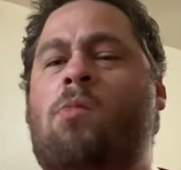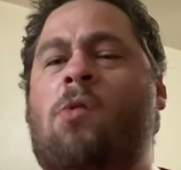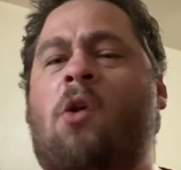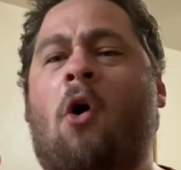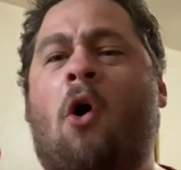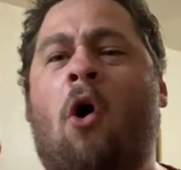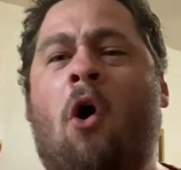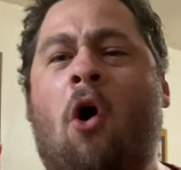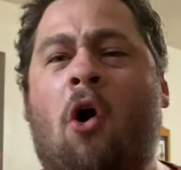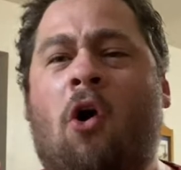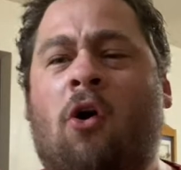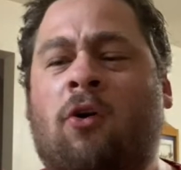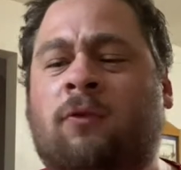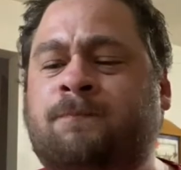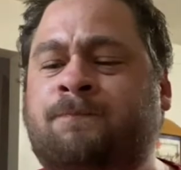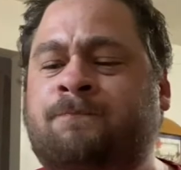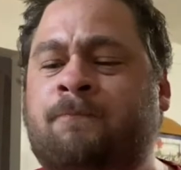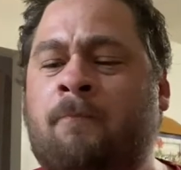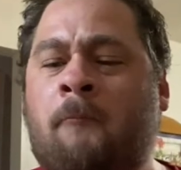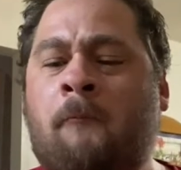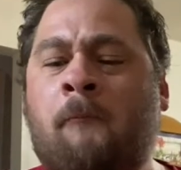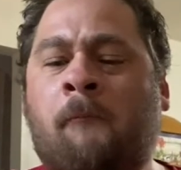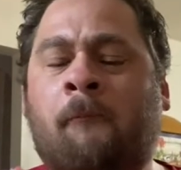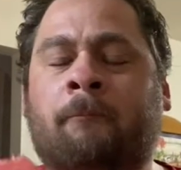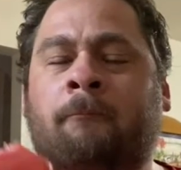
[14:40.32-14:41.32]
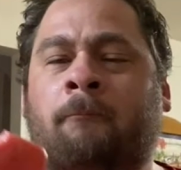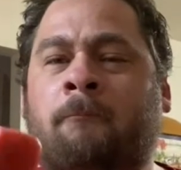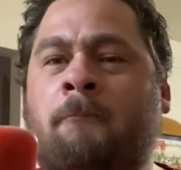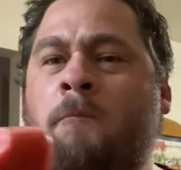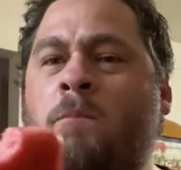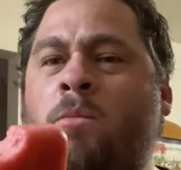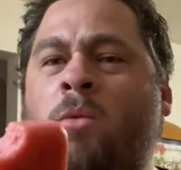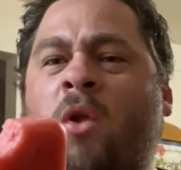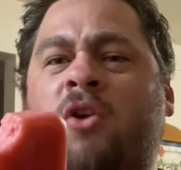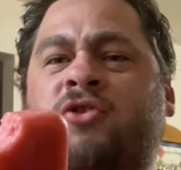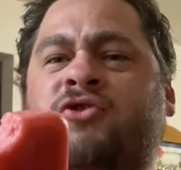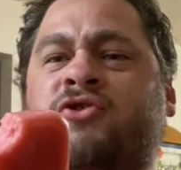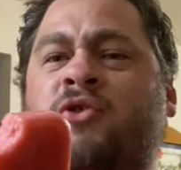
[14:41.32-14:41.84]
Oh,
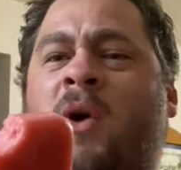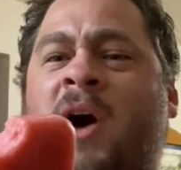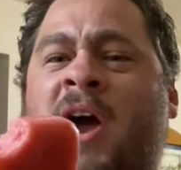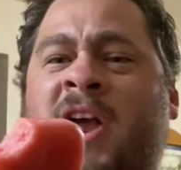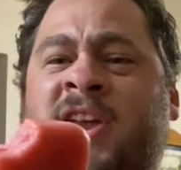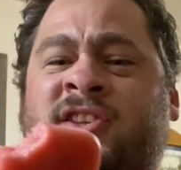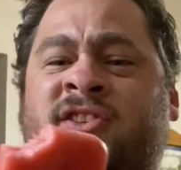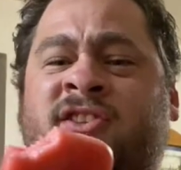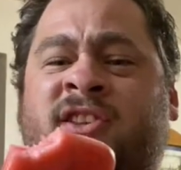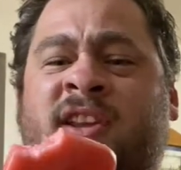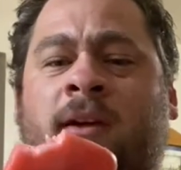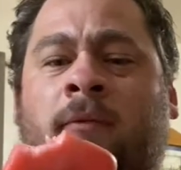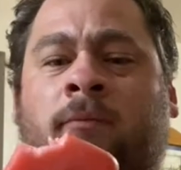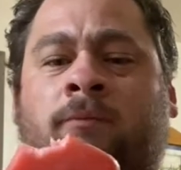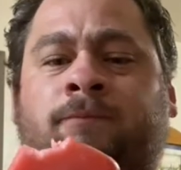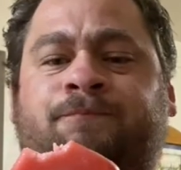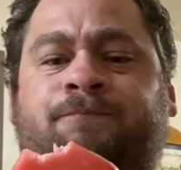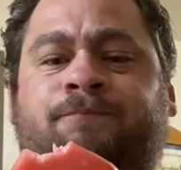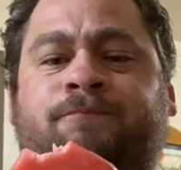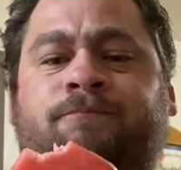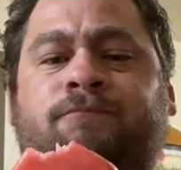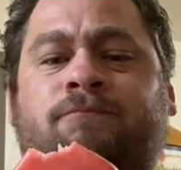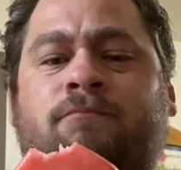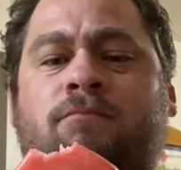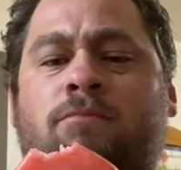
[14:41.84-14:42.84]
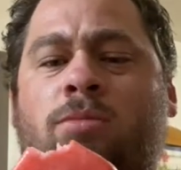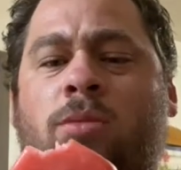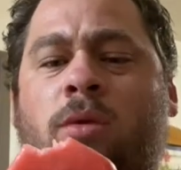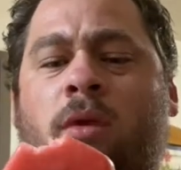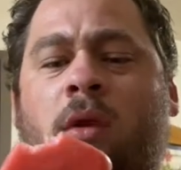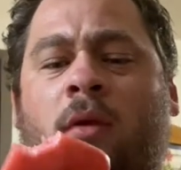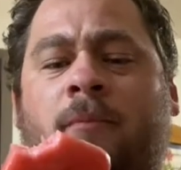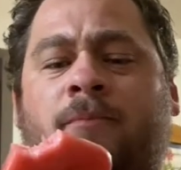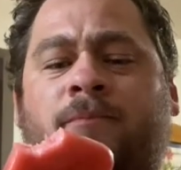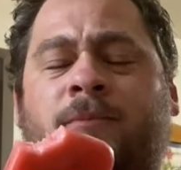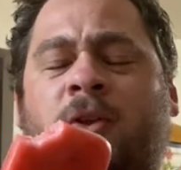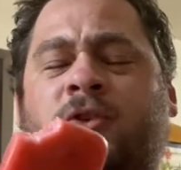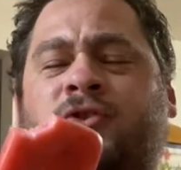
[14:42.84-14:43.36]
so icy.
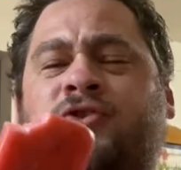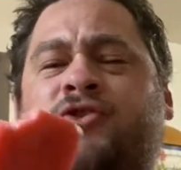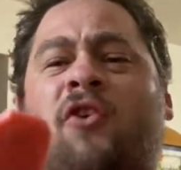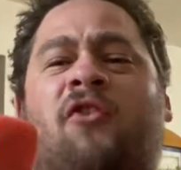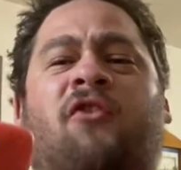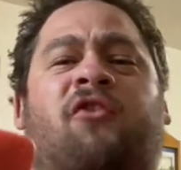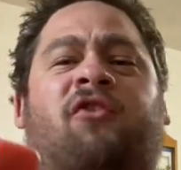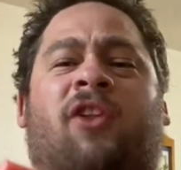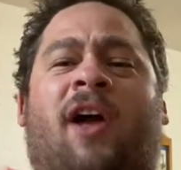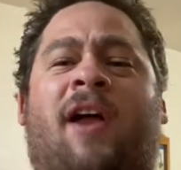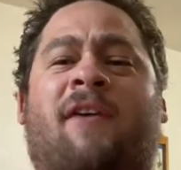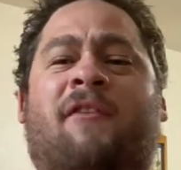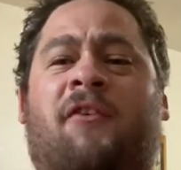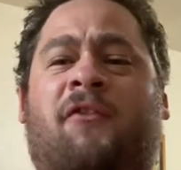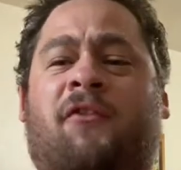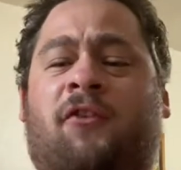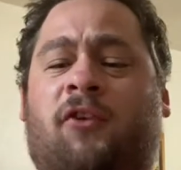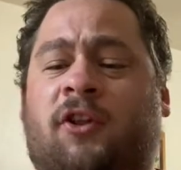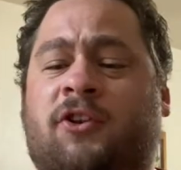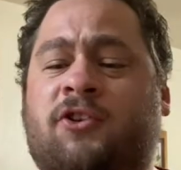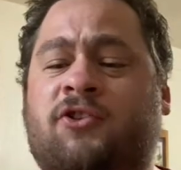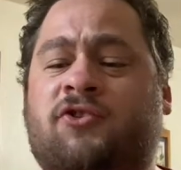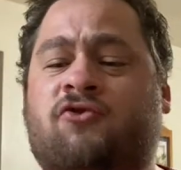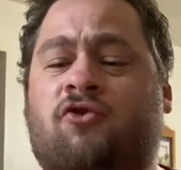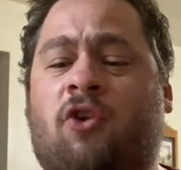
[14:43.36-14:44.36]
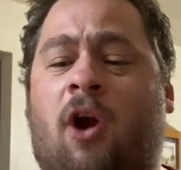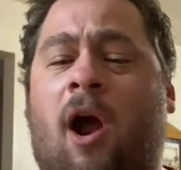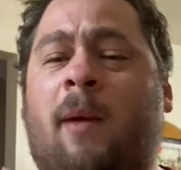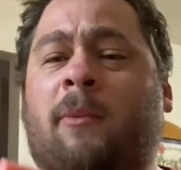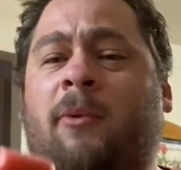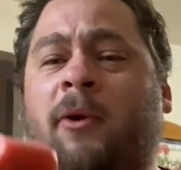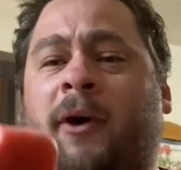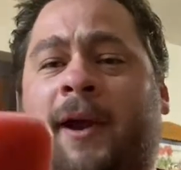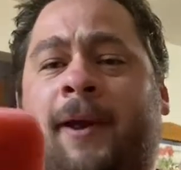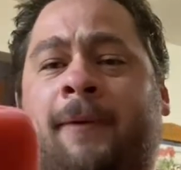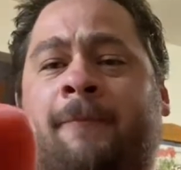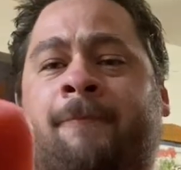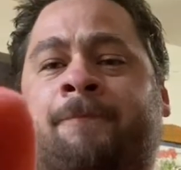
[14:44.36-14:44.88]
So flavorful and
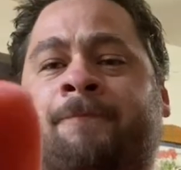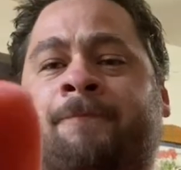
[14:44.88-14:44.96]
strawberry.